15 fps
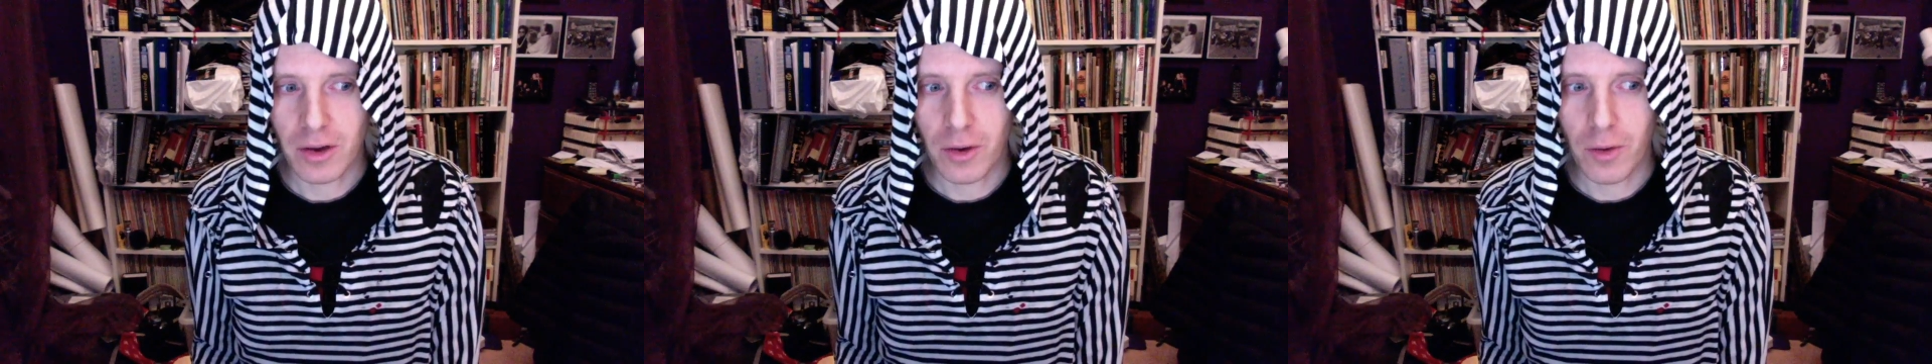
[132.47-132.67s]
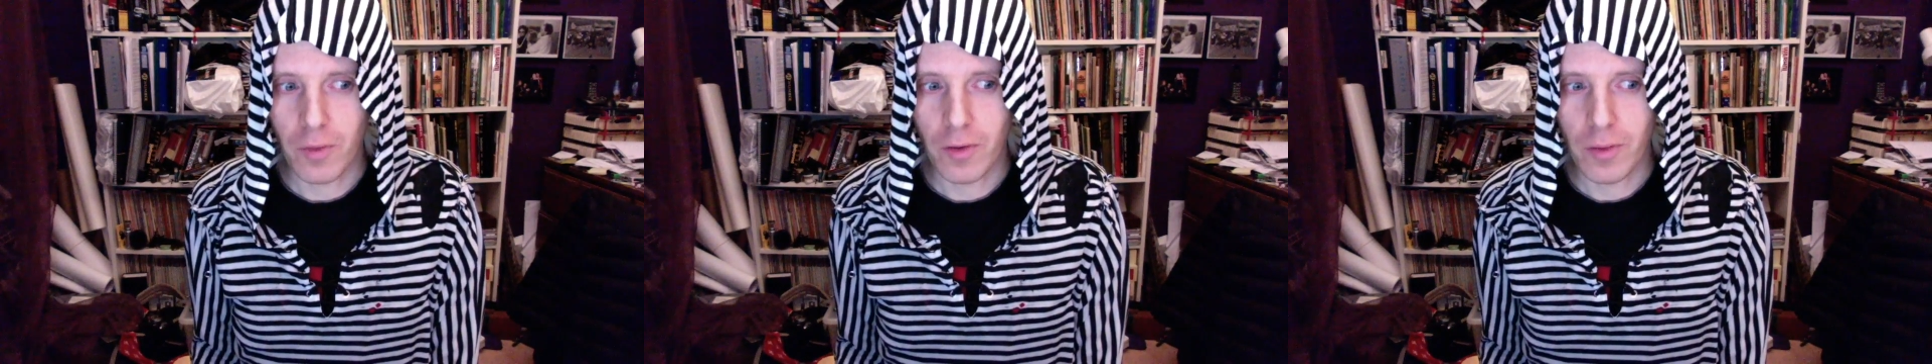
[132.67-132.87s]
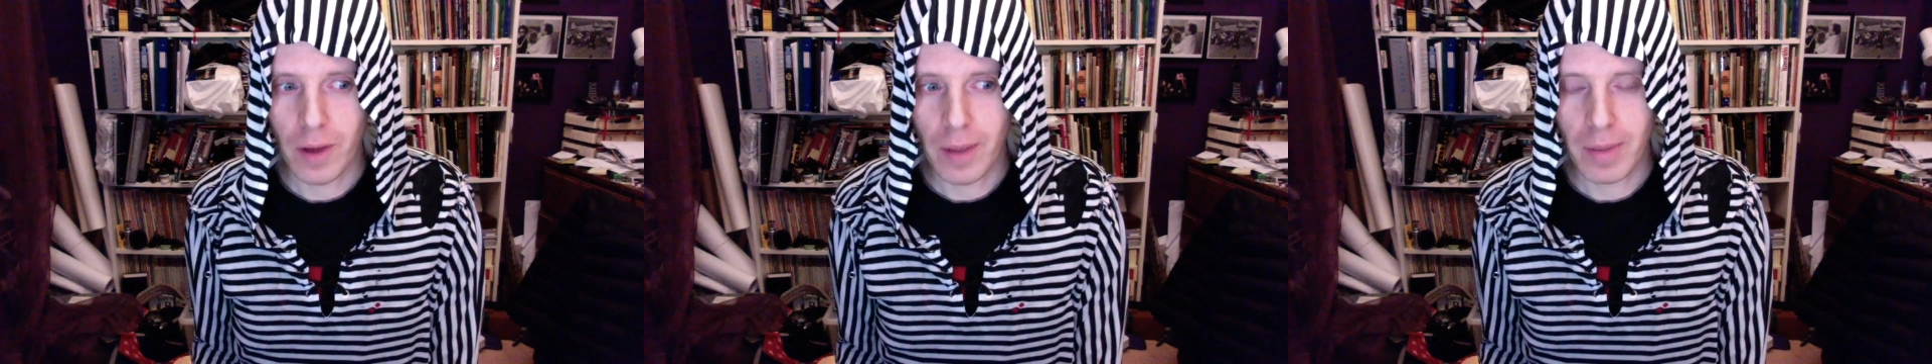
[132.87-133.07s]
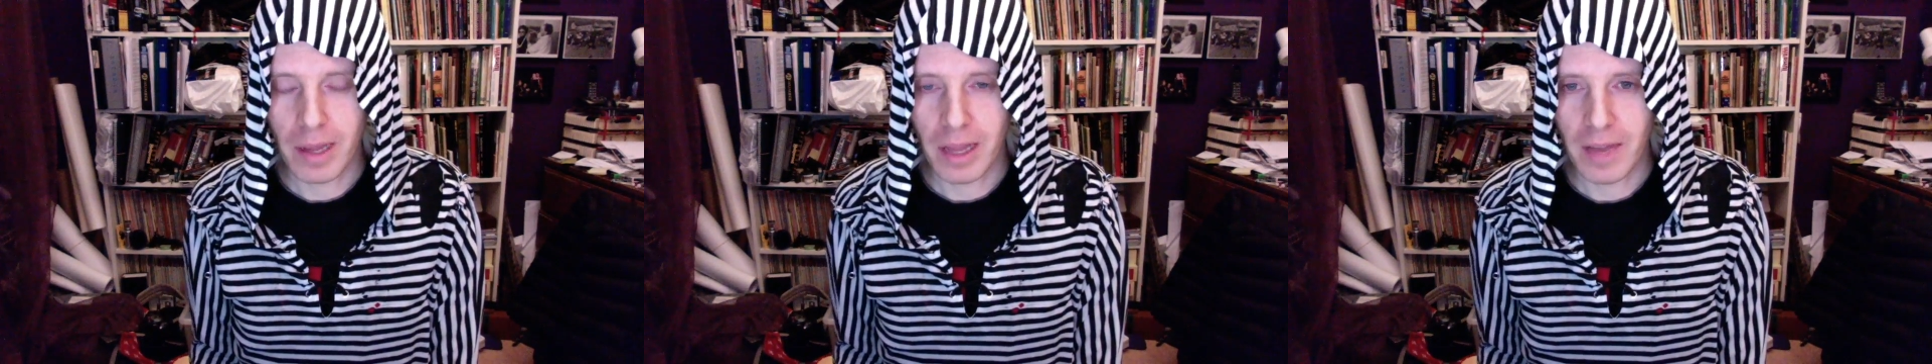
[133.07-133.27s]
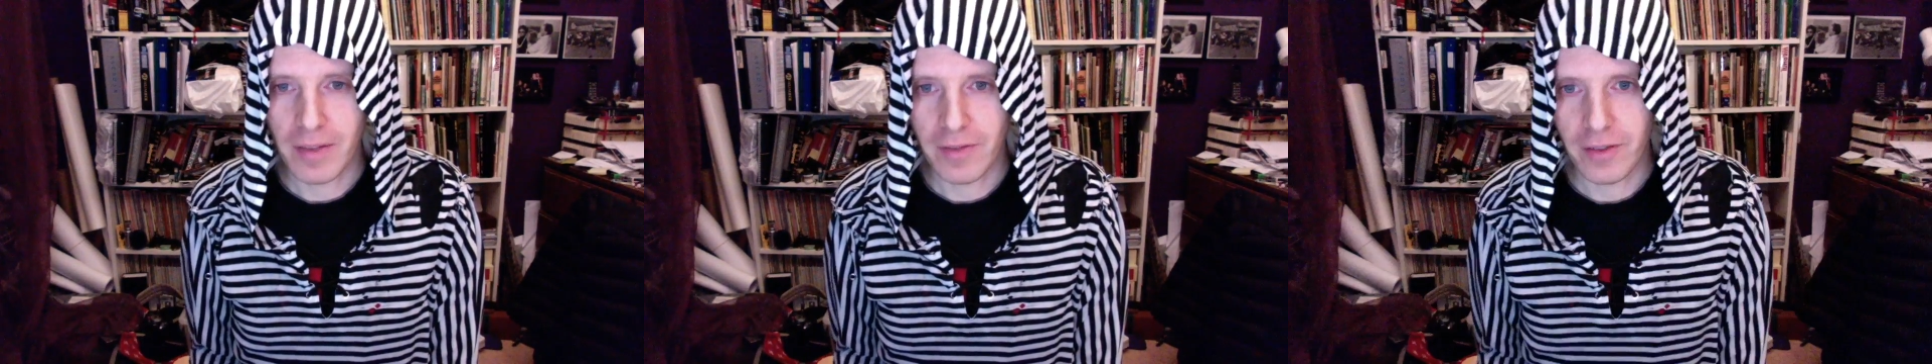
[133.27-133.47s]
override my
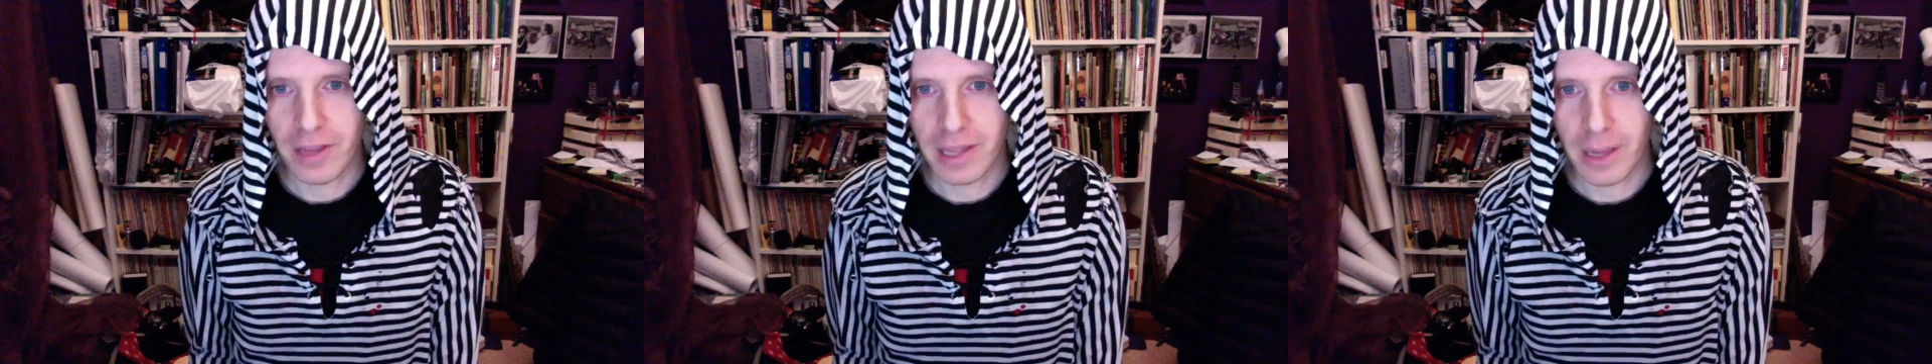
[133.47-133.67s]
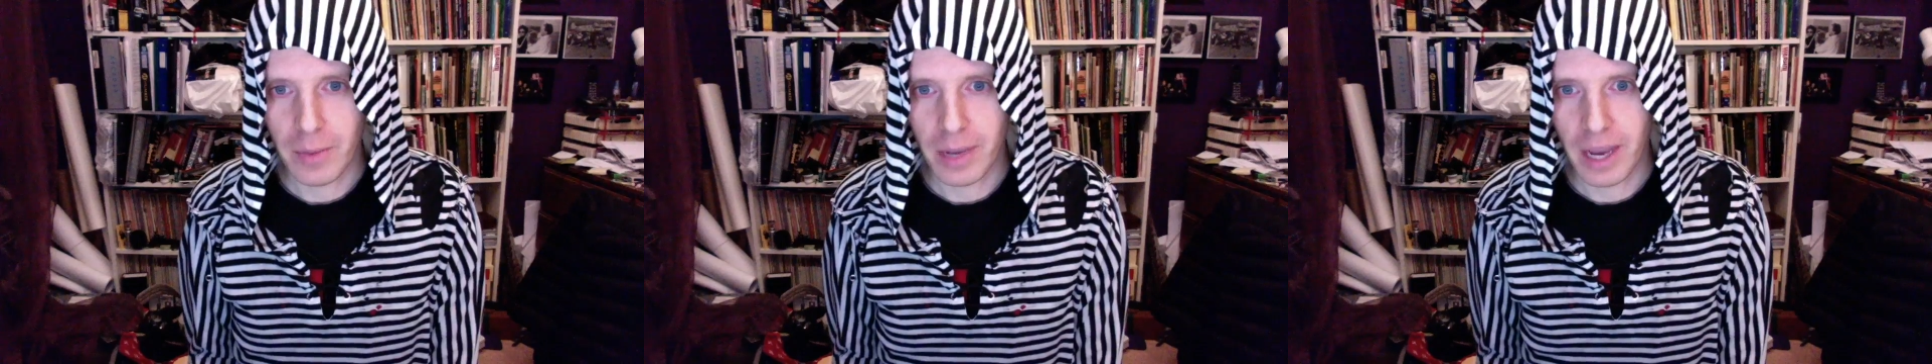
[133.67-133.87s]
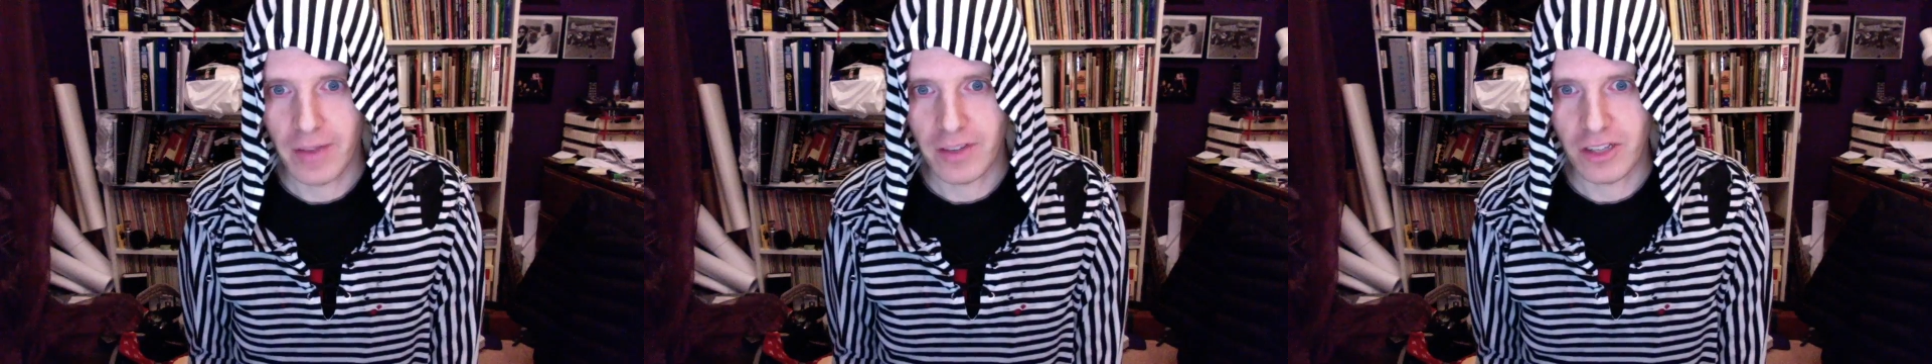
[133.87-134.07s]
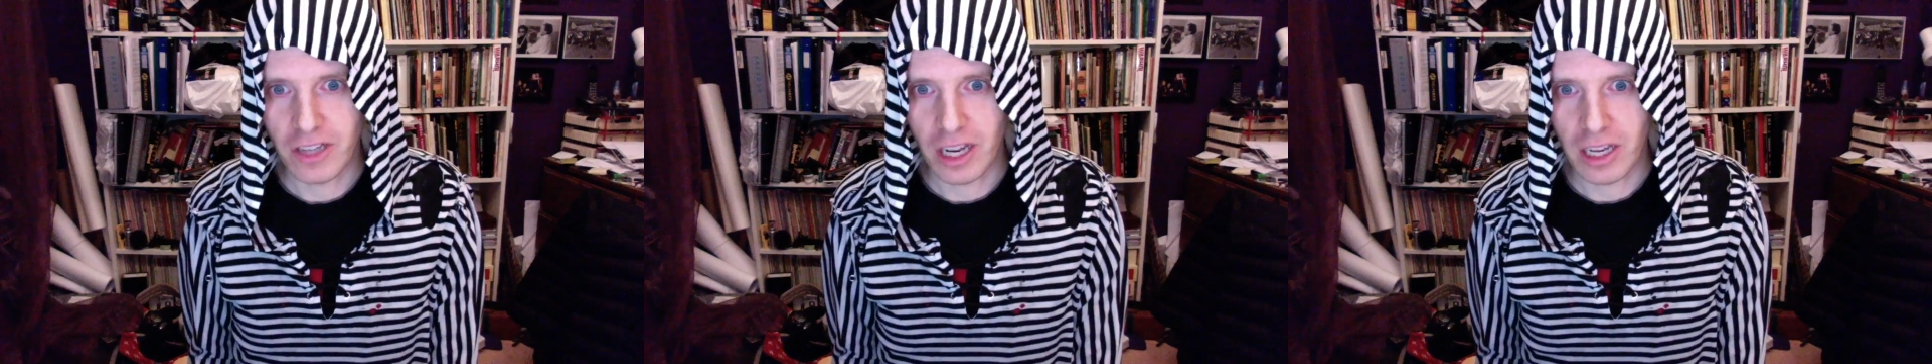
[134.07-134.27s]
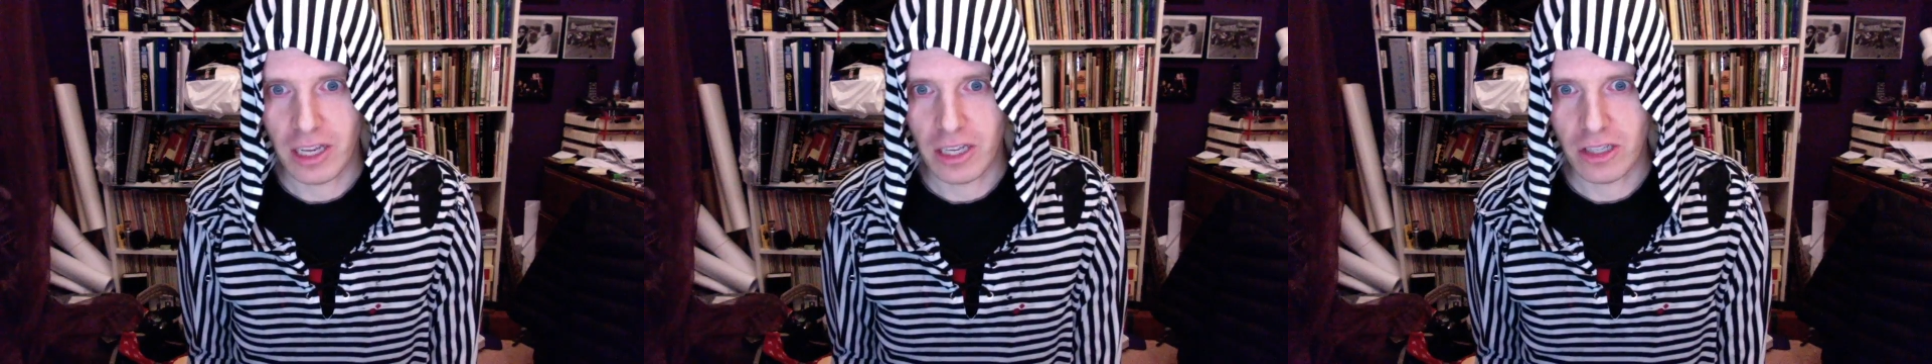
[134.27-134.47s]
life and feeling that we have to
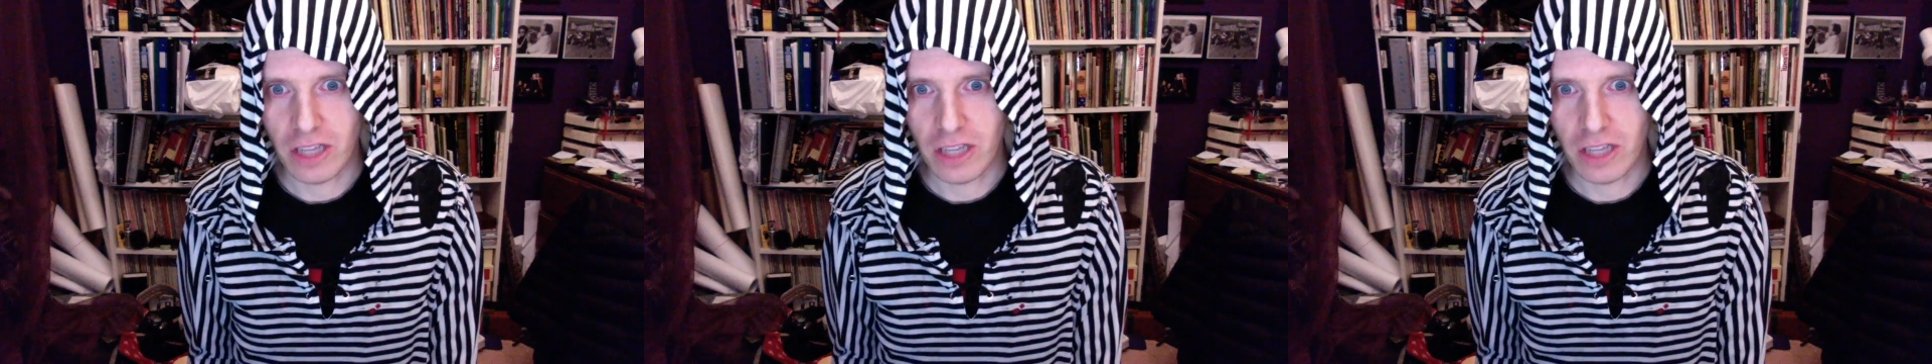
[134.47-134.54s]
check in,